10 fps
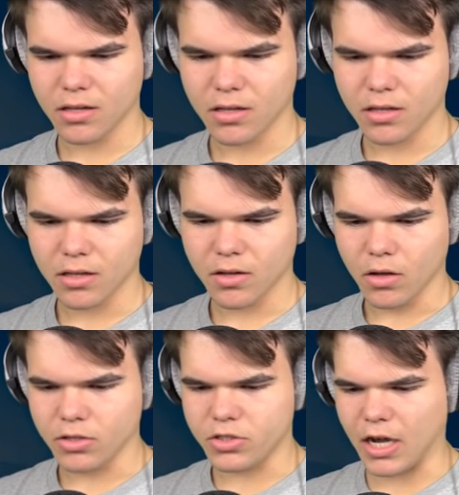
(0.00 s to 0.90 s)
Josh is gonna
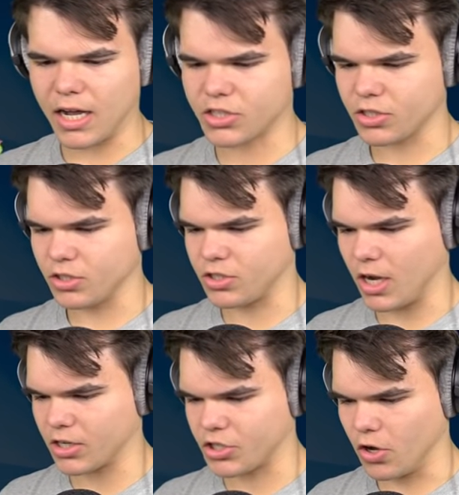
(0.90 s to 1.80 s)
win.
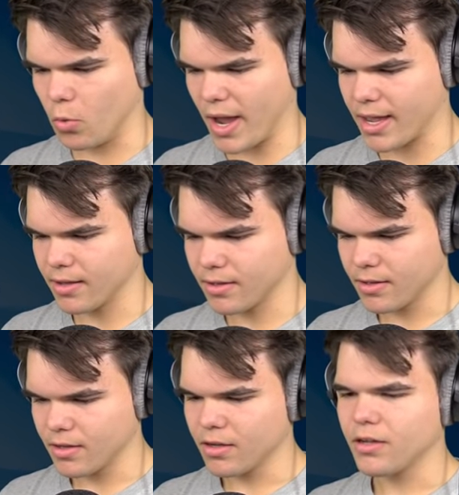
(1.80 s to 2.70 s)
Josh, no way.
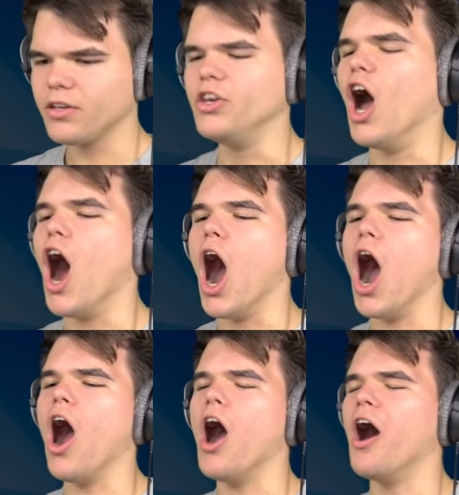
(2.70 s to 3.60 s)
Josh, no.
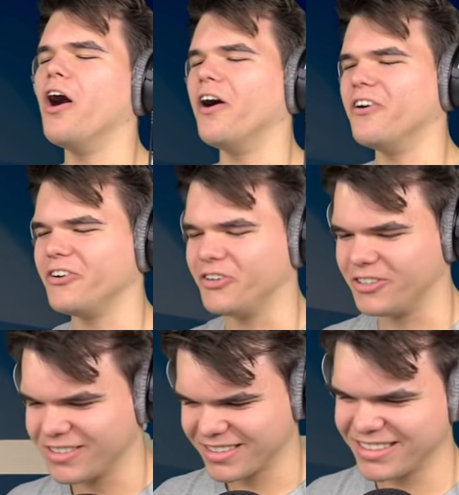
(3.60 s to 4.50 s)
No! What the
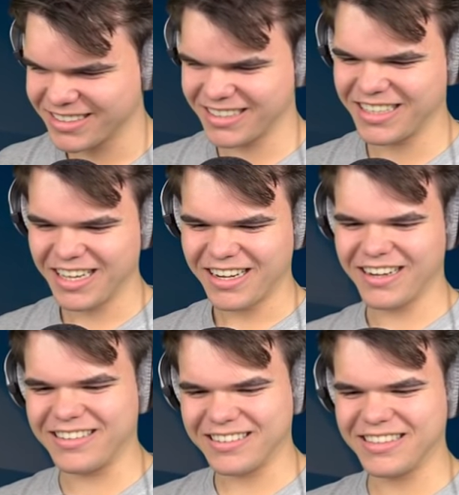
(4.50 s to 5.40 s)
hell? I'm just gonna
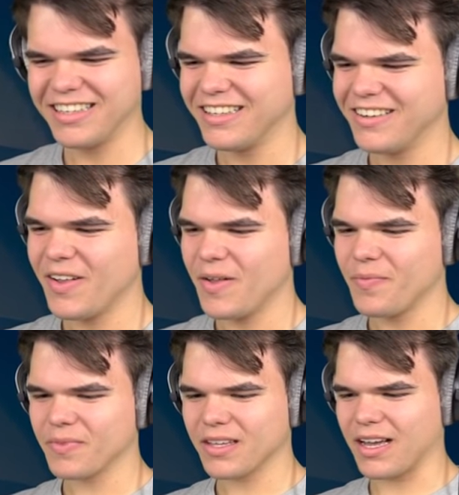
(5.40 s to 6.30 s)
win
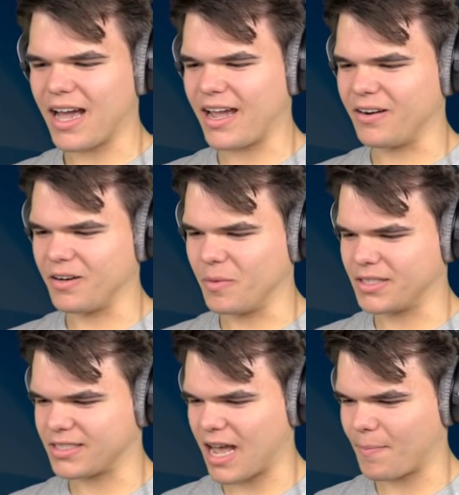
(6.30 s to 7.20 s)
that. I don't know
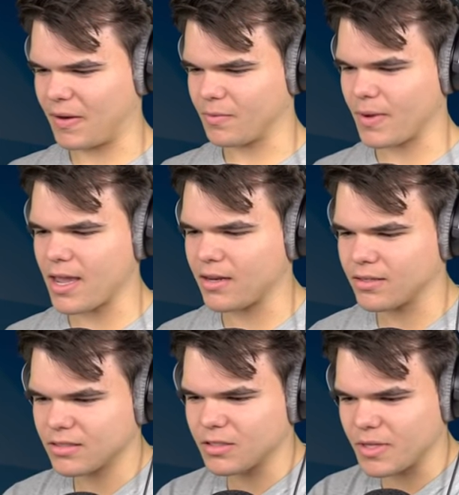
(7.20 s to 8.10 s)
what just happened. Wait,
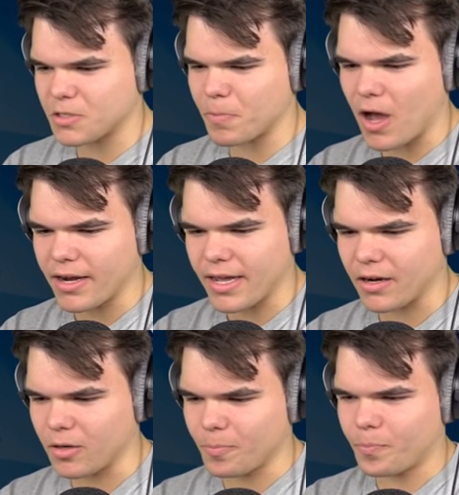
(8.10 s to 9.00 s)
so we spawn
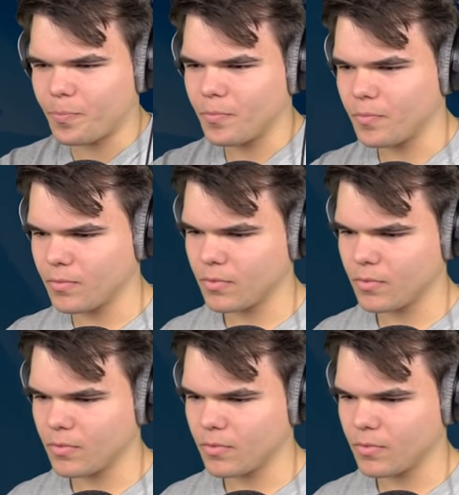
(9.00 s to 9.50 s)
here?